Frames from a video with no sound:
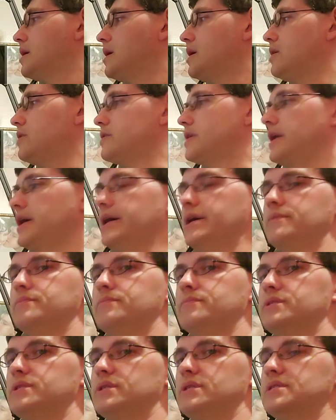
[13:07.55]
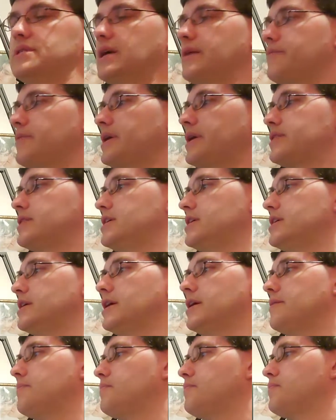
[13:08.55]
Okay, so this time we got
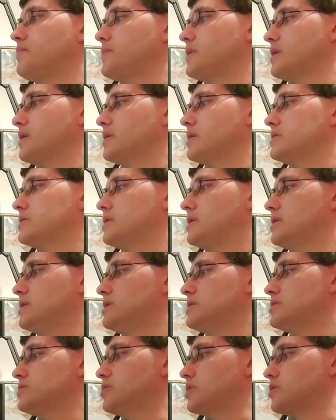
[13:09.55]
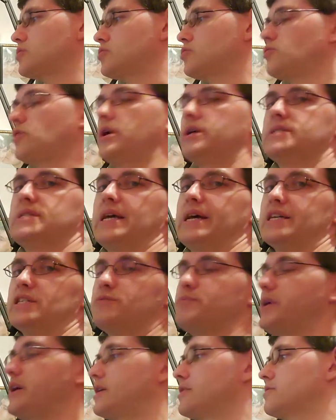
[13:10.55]
the sort of
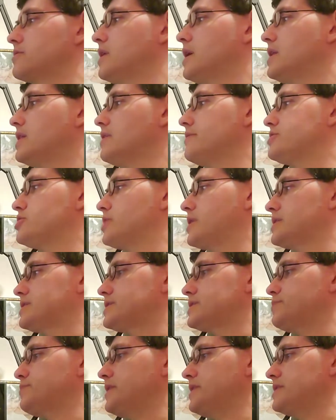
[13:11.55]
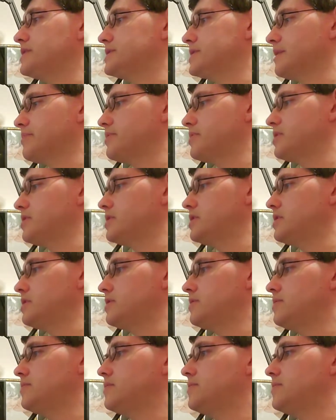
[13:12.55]
crosshash pattern. Let me try to speed this up a little.